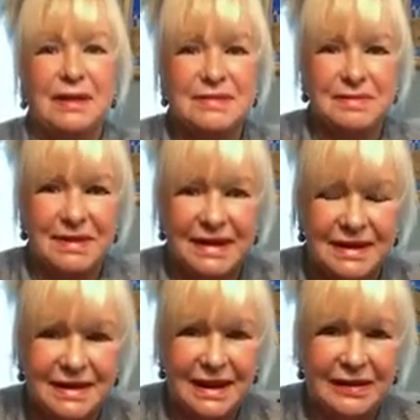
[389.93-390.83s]
think I'm
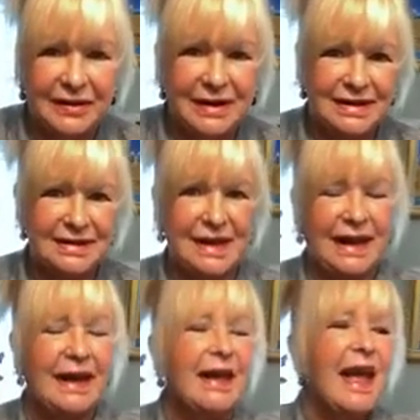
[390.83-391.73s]
speaking Hungarian
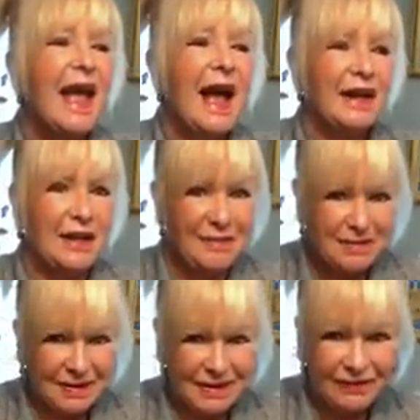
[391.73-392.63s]
today. I
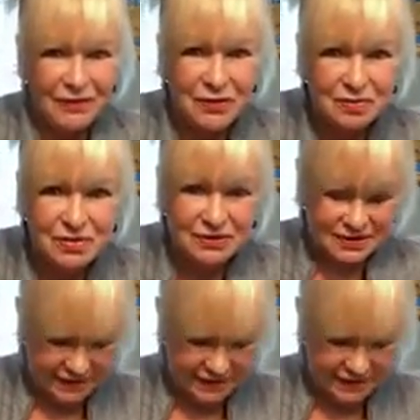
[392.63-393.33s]
got my mini food